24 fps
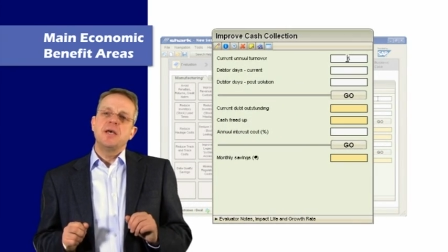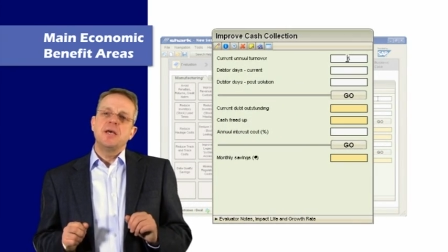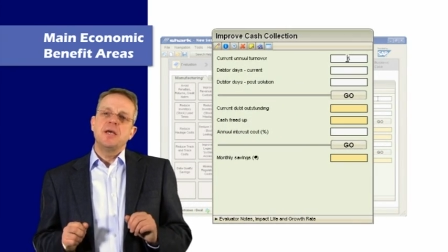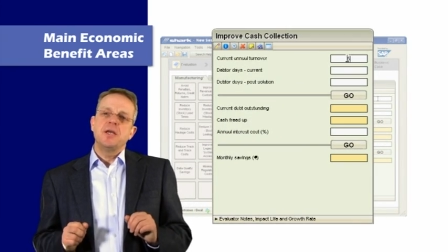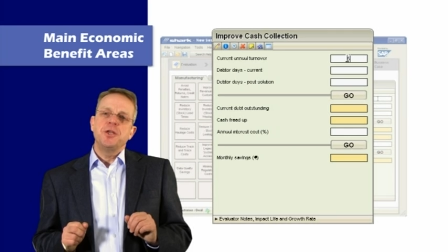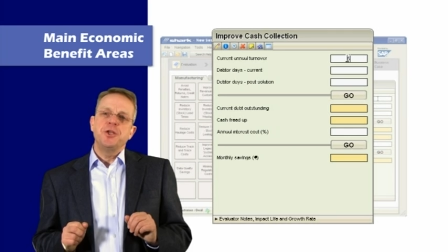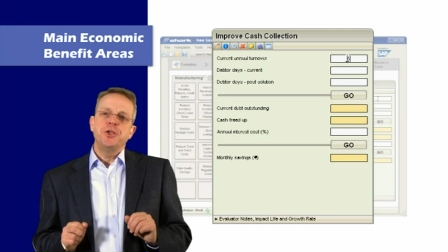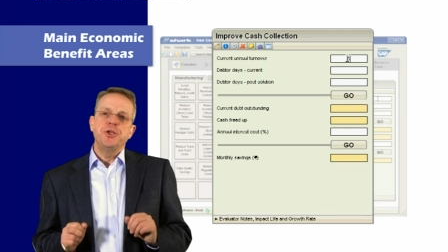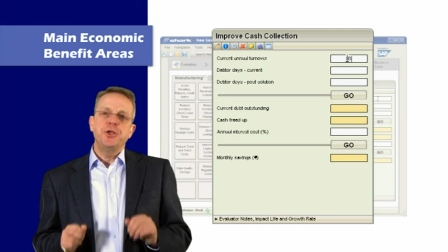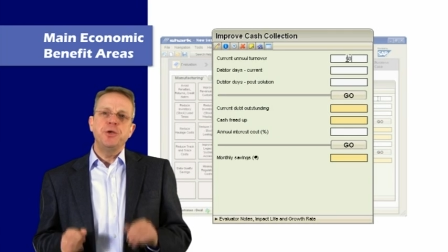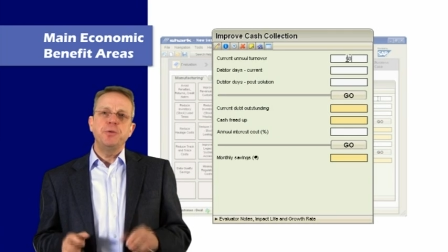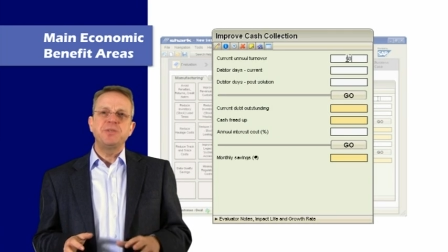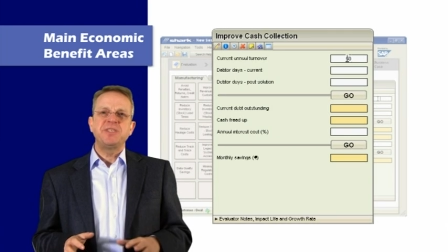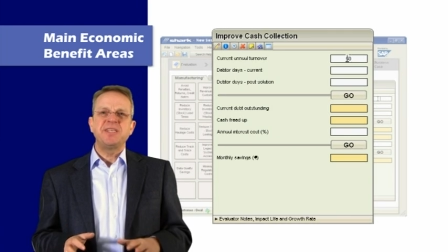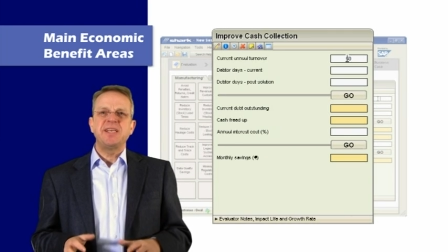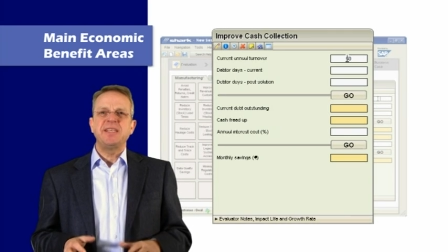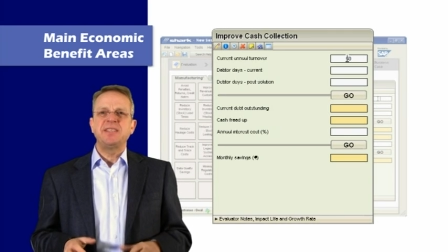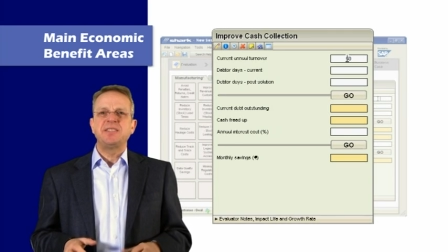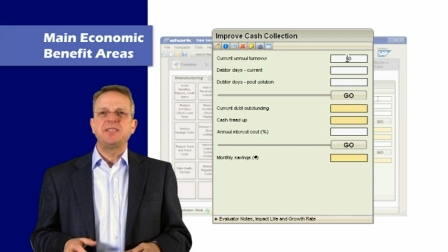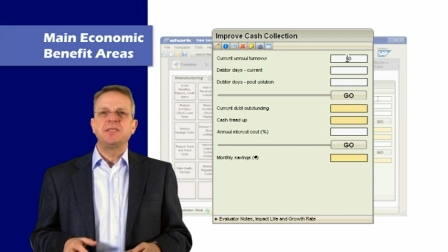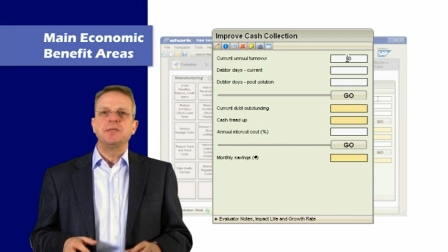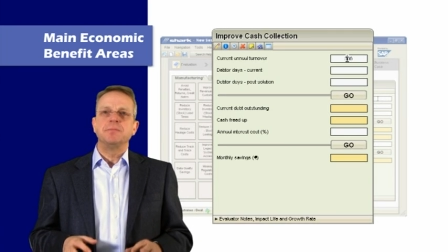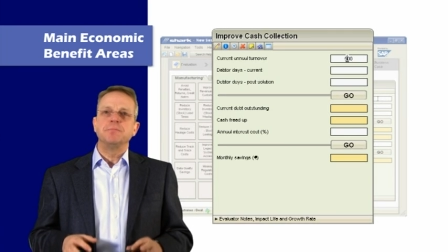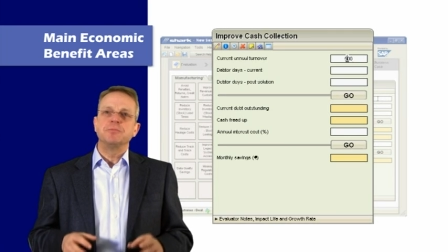New
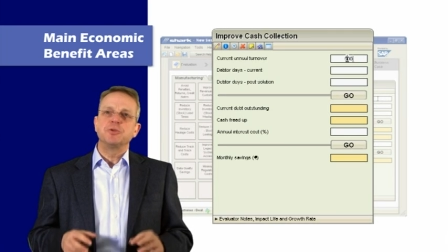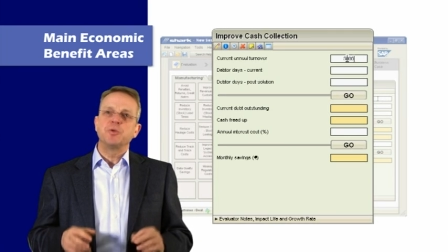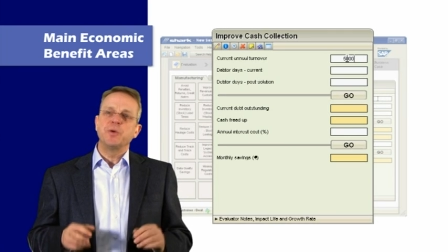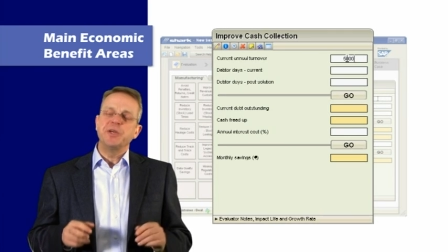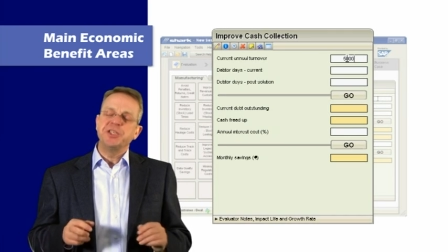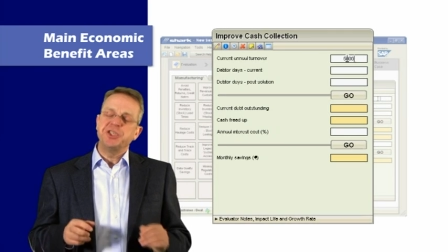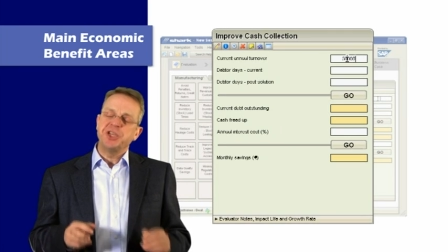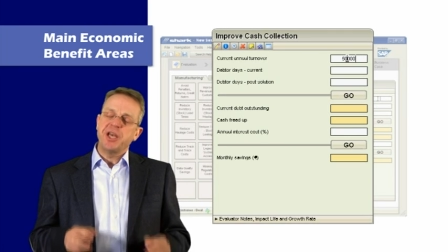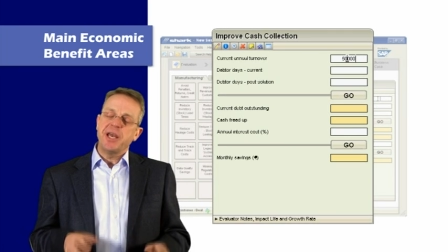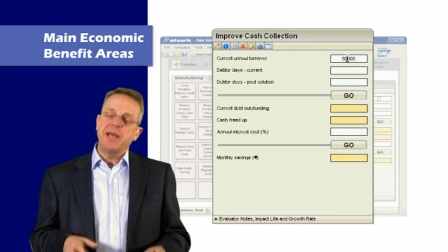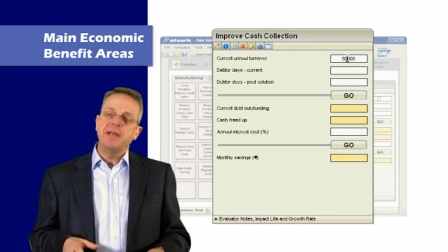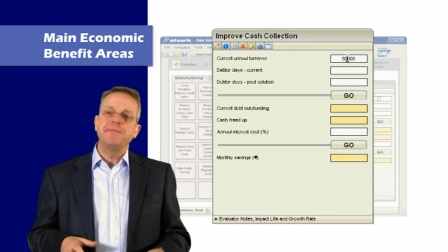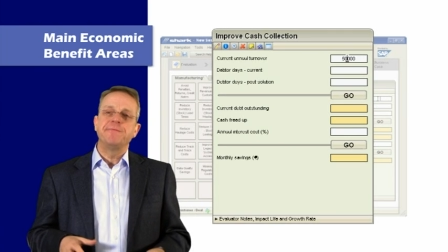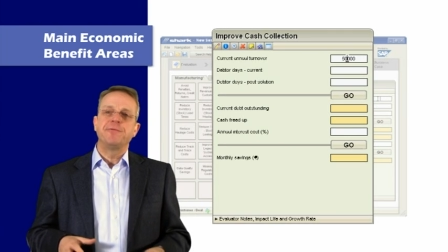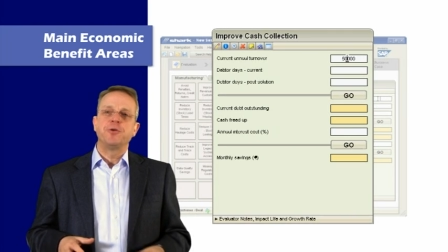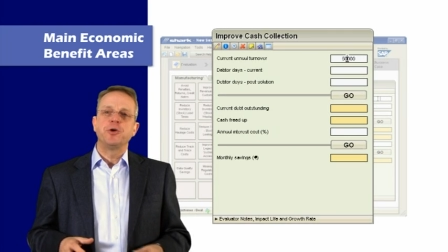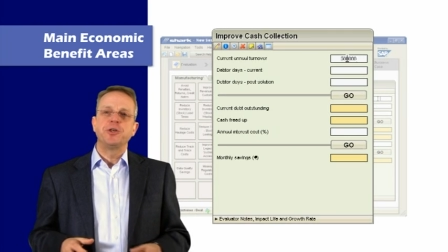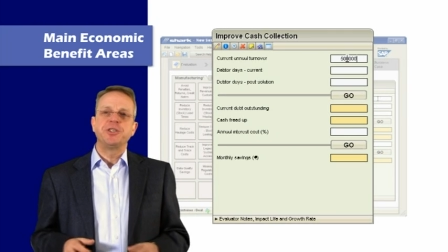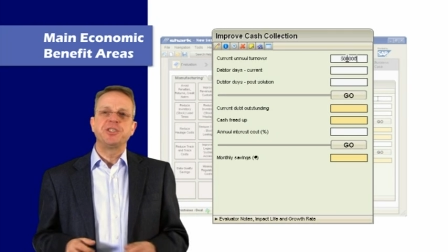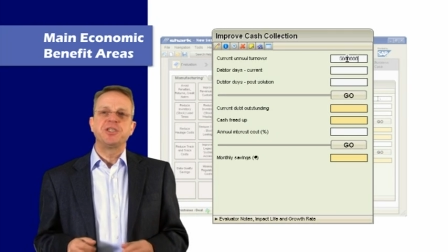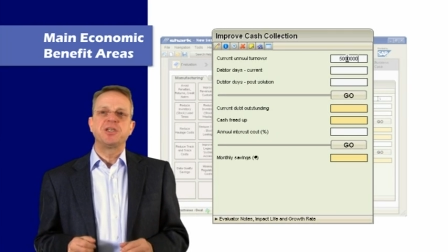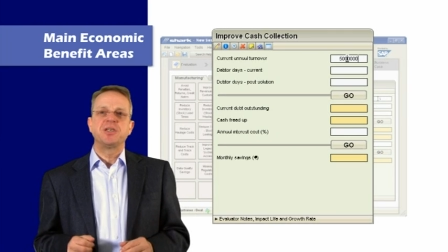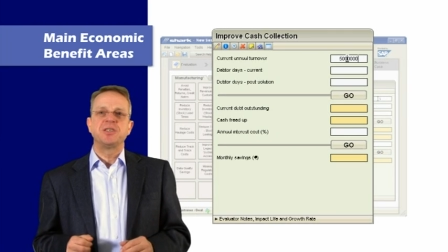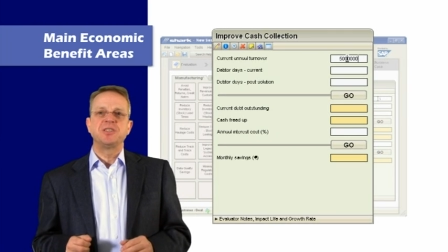systems which
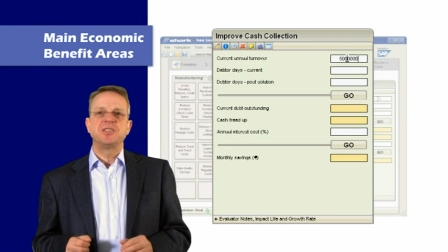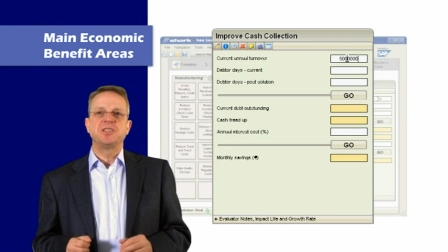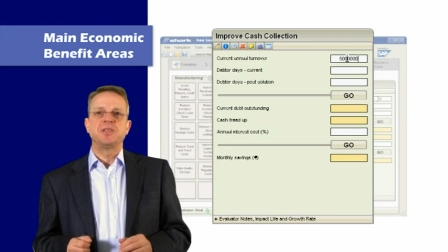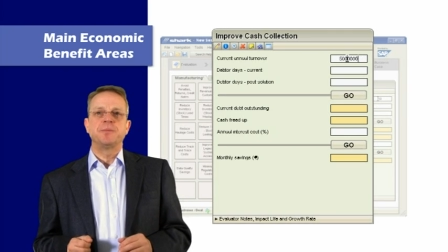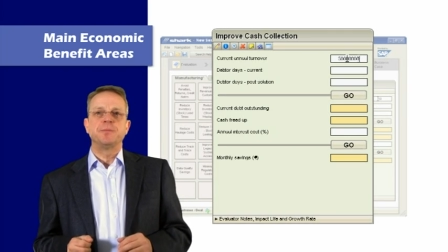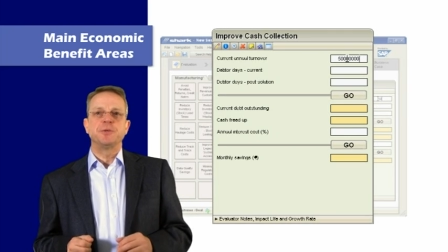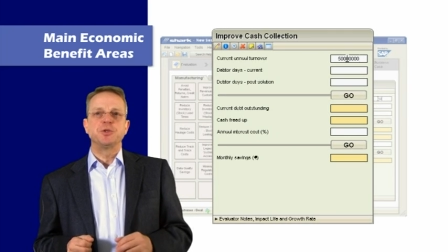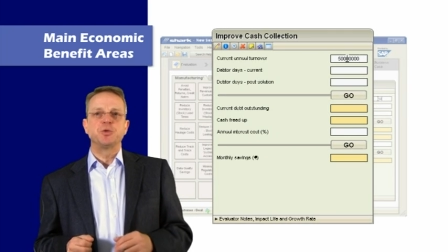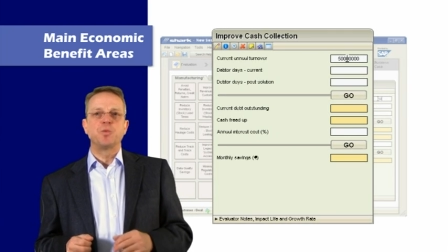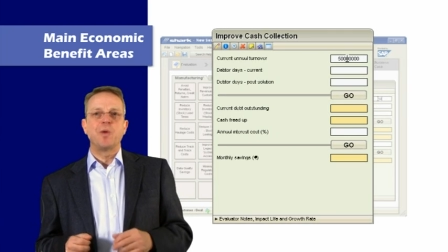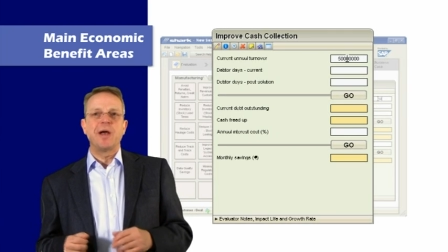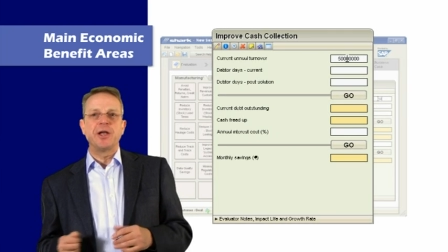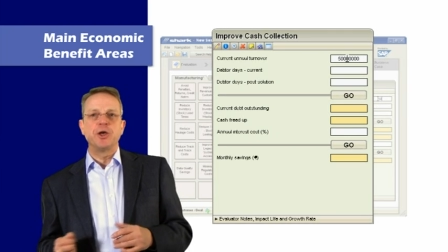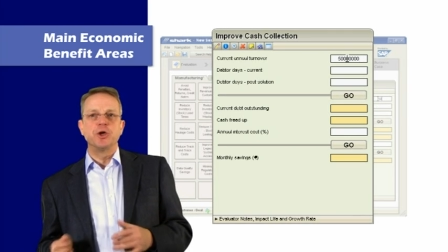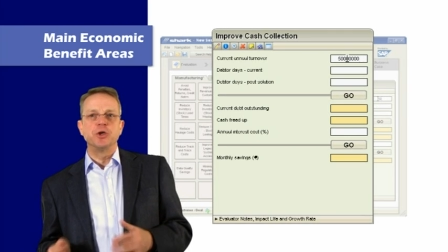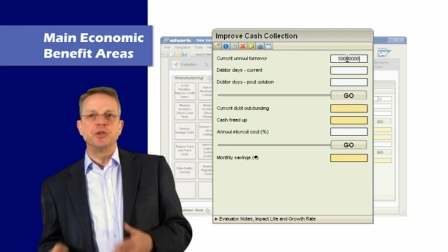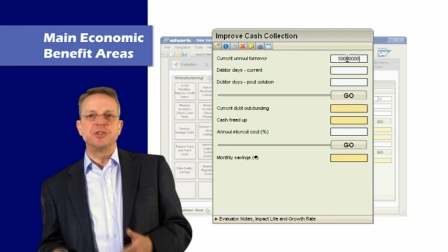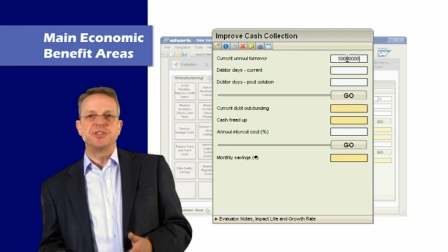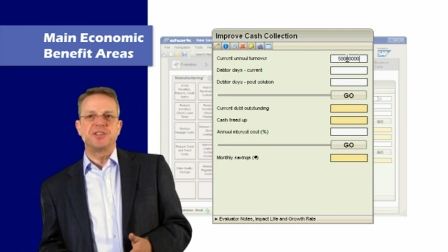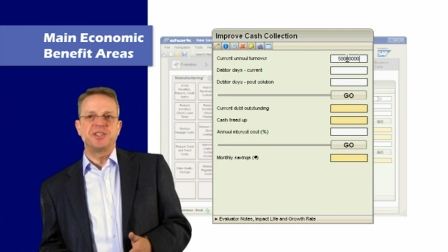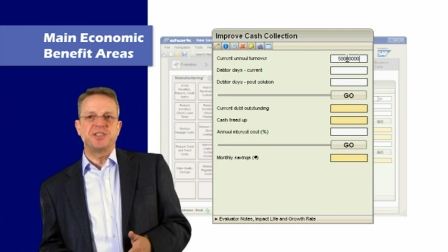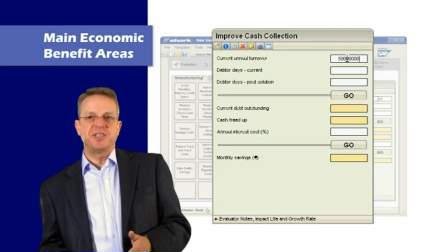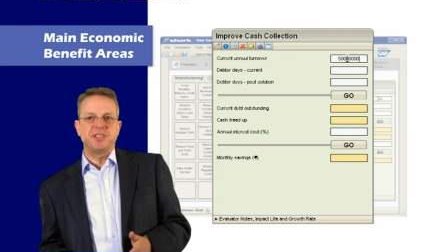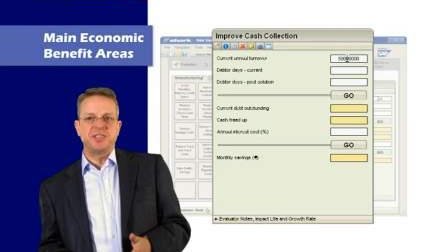invoice customers when
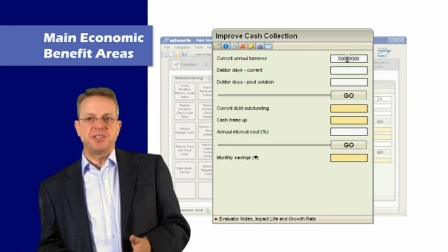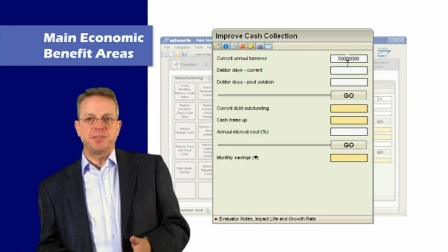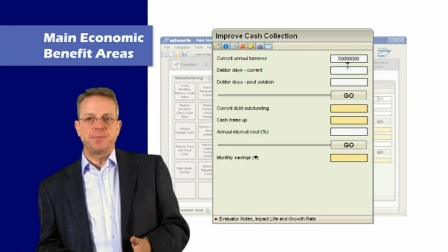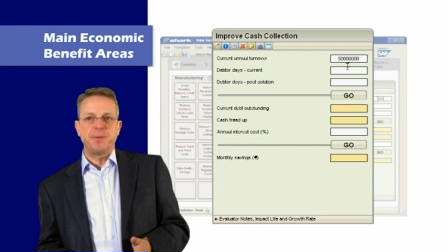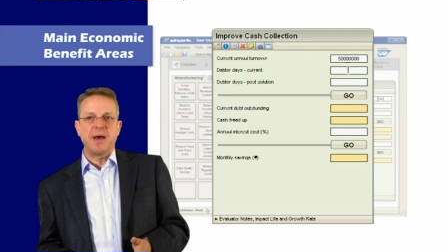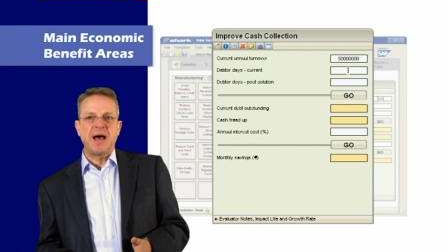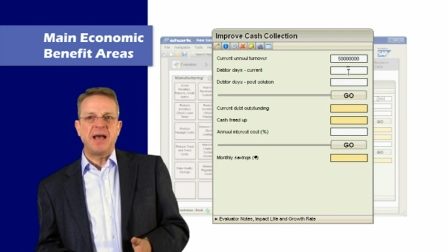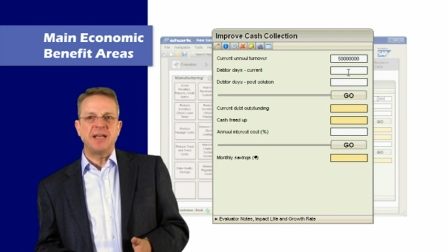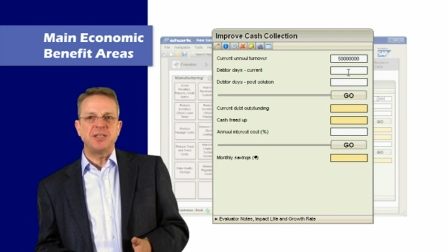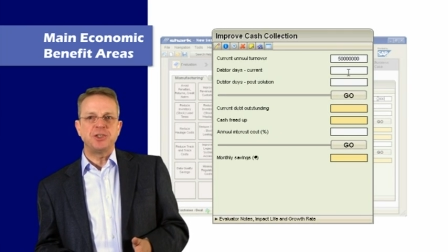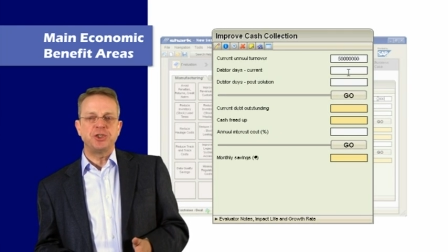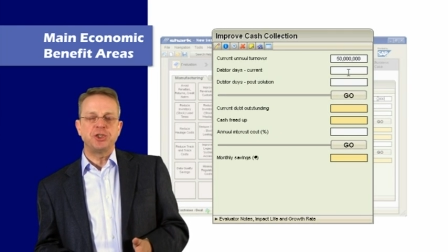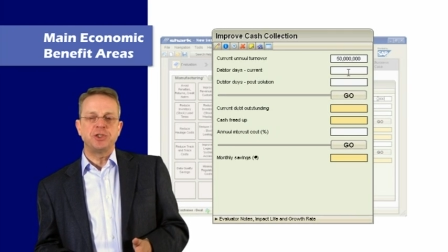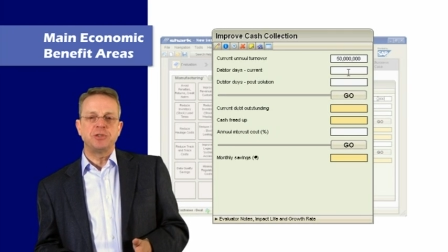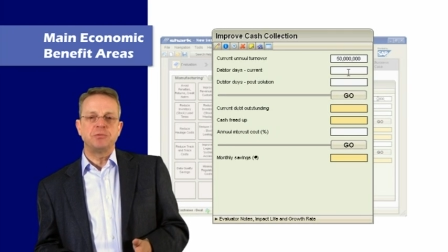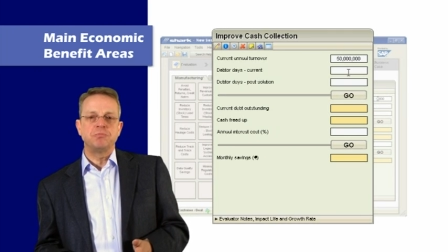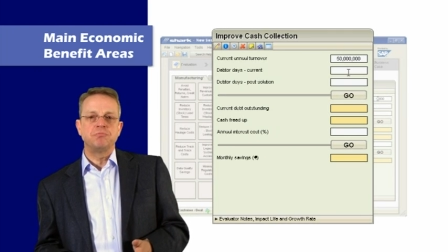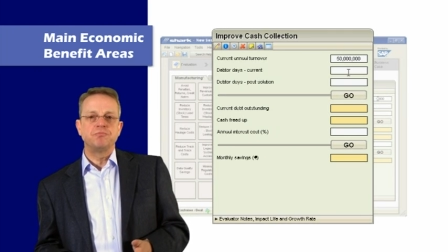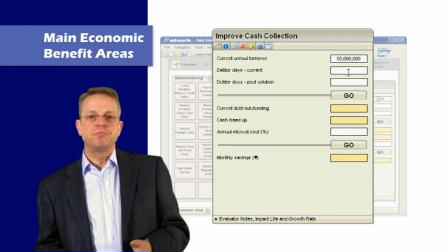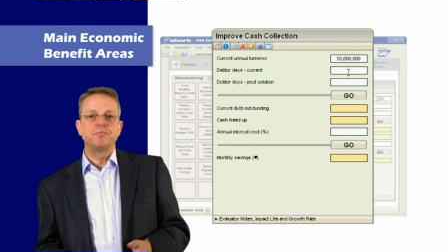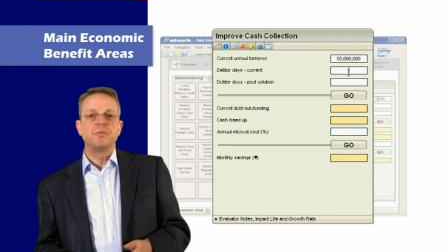goods are dispatched,